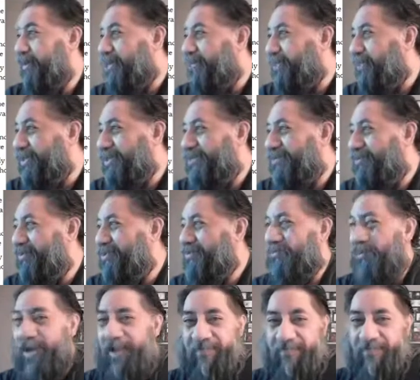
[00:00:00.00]
Was Noah's
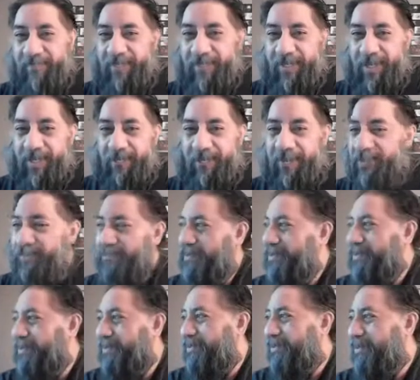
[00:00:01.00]
wife's name
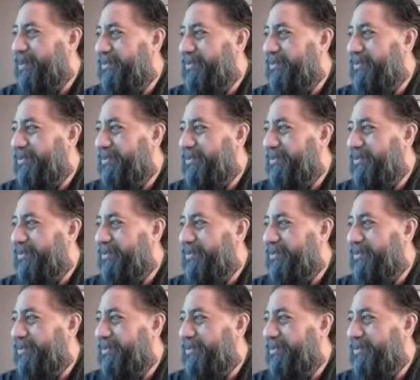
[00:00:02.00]
given?